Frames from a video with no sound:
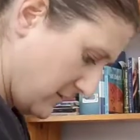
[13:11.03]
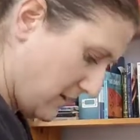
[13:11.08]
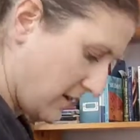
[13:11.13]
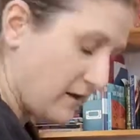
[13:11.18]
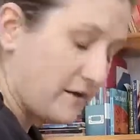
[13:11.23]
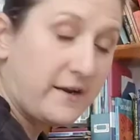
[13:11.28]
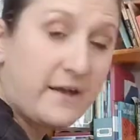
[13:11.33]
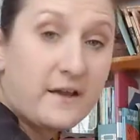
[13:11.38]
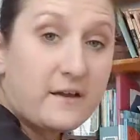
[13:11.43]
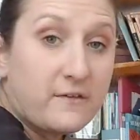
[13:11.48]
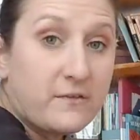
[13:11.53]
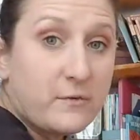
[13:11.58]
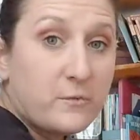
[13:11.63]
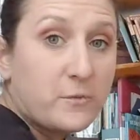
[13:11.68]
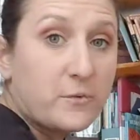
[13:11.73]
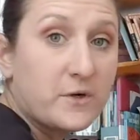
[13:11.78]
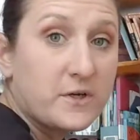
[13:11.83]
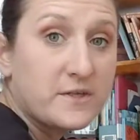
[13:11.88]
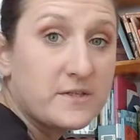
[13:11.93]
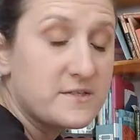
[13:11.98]
Our neck of the
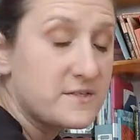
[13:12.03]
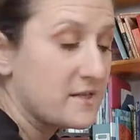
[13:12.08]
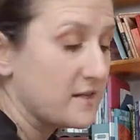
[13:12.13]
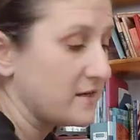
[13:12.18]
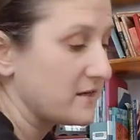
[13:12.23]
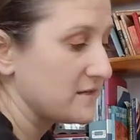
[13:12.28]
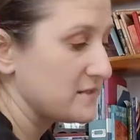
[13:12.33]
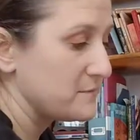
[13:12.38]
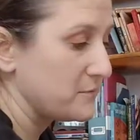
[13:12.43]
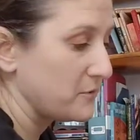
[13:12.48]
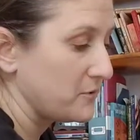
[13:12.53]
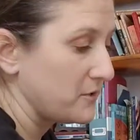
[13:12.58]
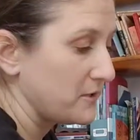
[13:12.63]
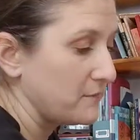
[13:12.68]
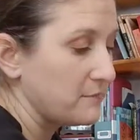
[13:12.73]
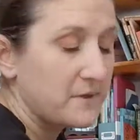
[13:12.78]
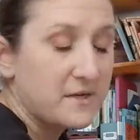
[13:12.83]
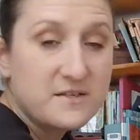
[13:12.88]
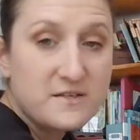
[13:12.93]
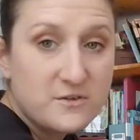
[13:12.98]
woods,
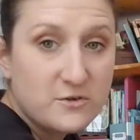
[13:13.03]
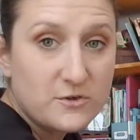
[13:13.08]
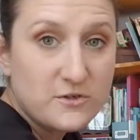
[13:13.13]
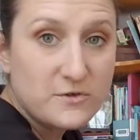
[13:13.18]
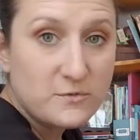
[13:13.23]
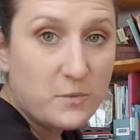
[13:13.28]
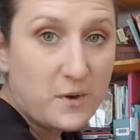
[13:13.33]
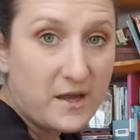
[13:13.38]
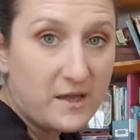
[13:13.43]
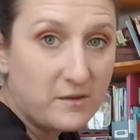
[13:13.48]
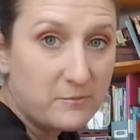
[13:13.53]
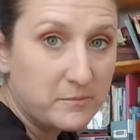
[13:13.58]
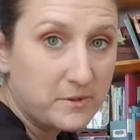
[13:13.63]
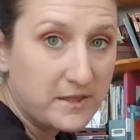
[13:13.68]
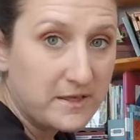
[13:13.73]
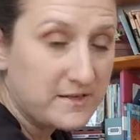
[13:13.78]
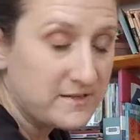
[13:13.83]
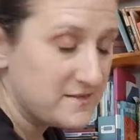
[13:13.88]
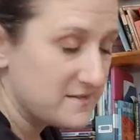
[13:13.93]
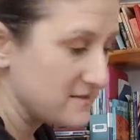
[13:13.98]
exploring Minnesota's wild
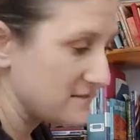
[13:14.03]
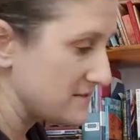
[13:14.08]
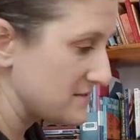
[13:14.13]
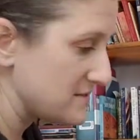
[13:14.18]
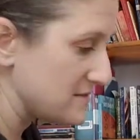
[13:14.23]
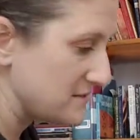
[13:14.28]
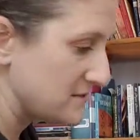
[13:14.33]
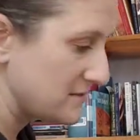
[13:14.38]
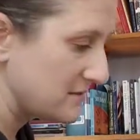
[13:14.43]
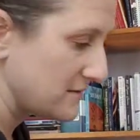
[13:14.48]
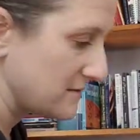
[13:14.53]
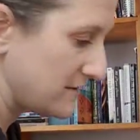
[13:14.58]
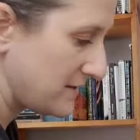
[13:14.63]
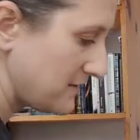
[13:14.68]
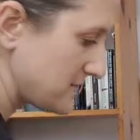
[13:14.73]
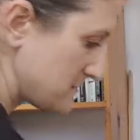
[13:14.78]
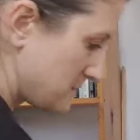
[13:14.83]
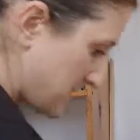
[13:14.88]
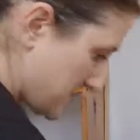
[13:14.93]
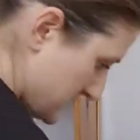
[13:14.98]
places.
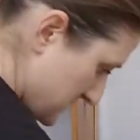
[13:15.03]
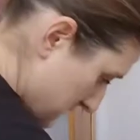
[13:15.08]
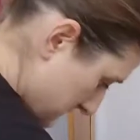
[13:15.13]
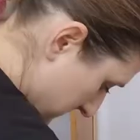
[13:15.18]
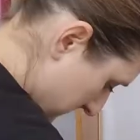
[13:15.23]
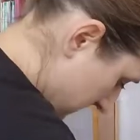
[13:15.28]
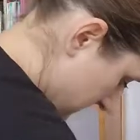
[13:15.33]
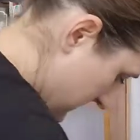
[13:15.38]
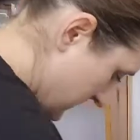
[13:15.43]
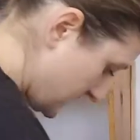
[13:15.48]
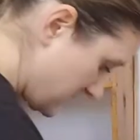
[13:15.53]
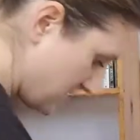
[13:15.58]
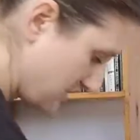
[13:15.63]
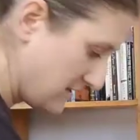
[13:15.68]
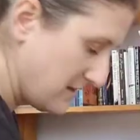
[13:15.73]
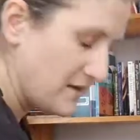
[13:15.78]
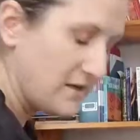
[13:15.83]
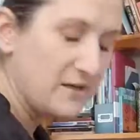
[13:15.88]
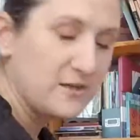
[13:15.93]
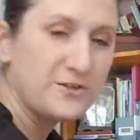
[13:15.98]
Gives me some
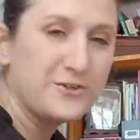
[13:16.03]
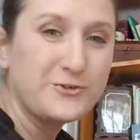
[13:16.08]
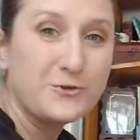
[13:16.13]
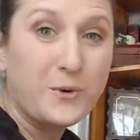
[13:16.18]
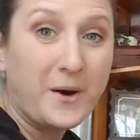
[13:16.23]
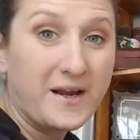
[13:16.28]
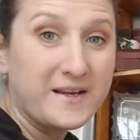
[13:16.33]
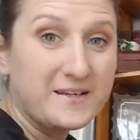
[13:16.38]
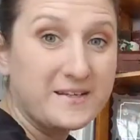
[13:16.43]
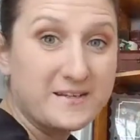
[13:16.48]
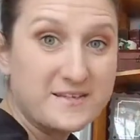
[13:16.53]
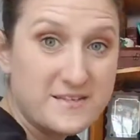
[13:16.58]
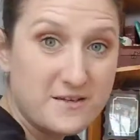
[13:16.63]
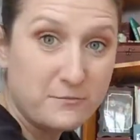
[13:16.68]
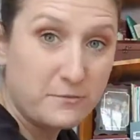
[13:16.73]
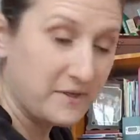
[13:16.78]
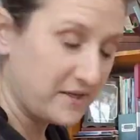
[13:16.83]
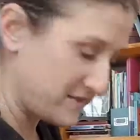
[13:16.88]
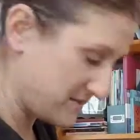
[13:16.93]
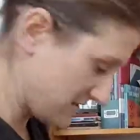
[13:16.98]
new ideas
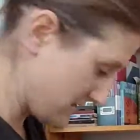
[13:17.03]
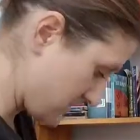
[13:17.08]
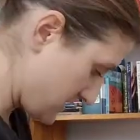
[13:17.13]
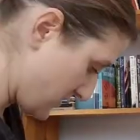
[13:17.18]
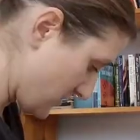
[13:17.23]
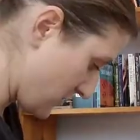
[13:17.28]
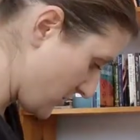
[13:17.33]
of places to